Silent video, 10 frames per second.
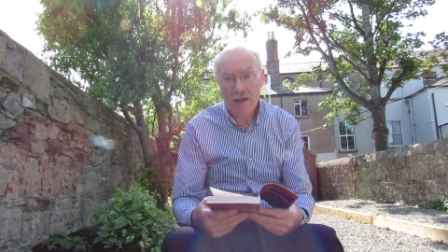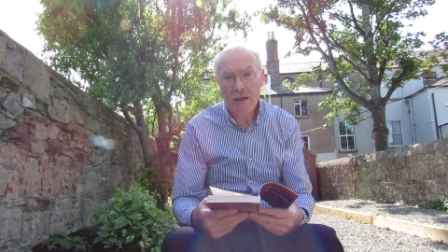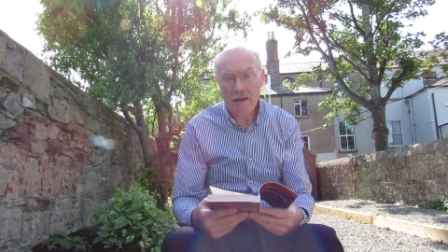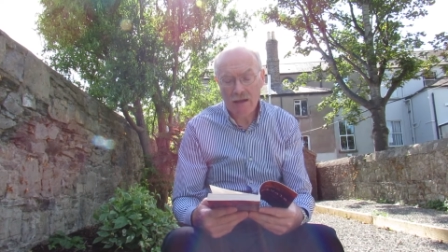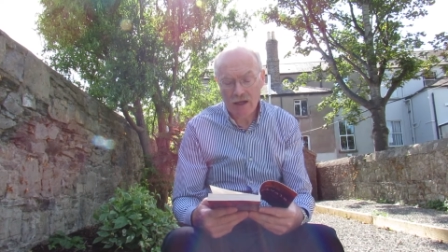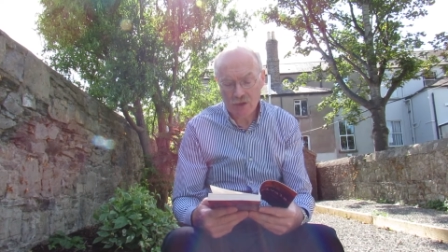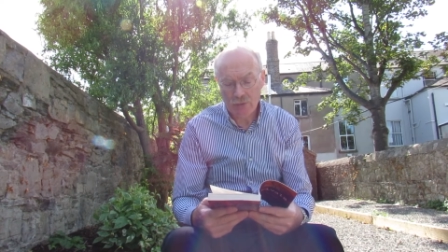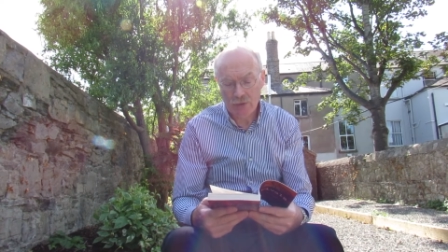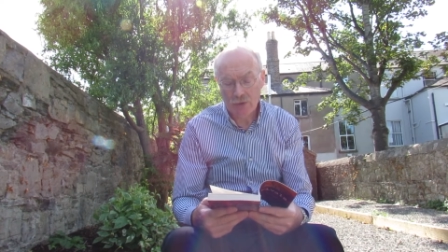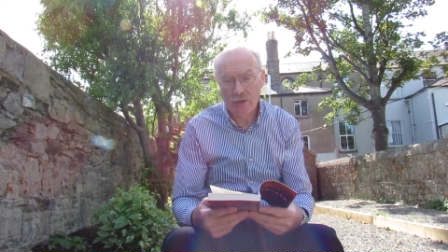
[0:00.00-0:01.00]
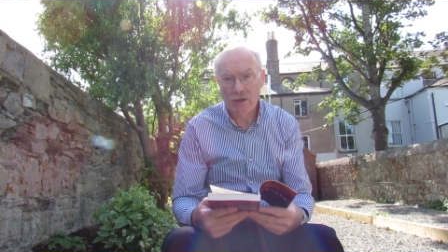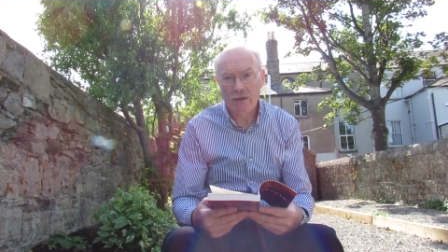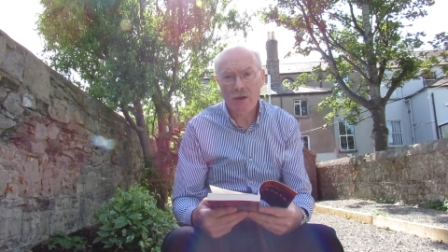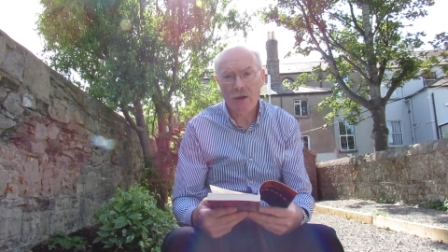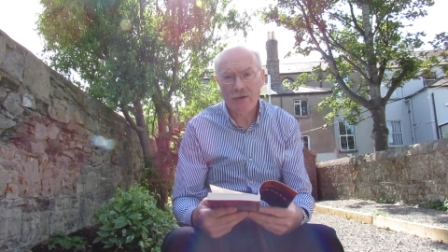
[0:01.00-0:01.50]
Lake Katchewanooka,
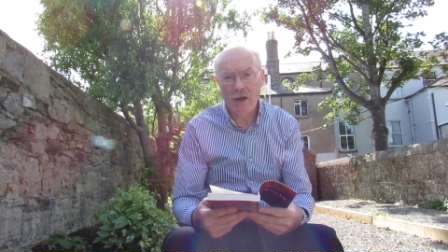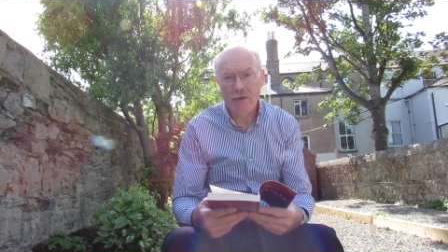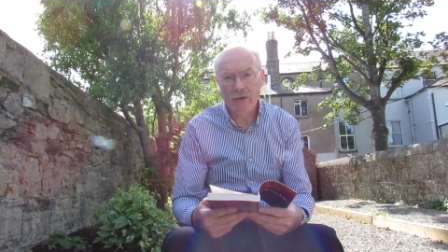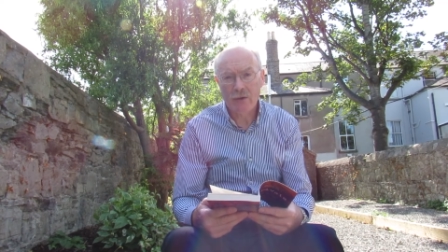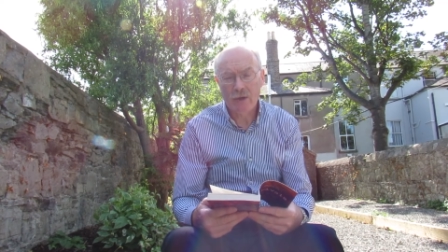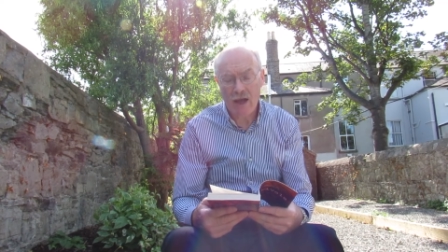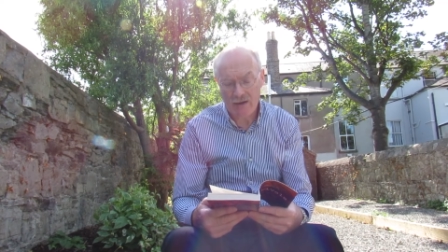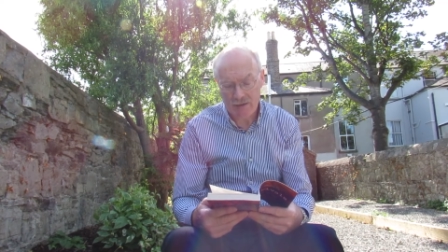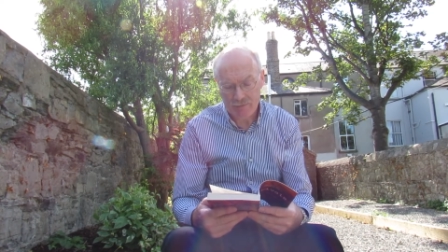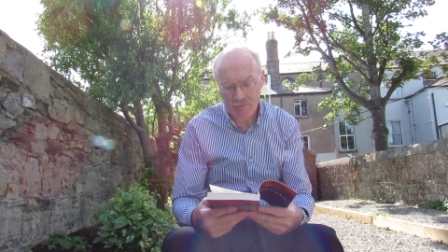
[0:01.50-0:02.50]
Ontario, Canada.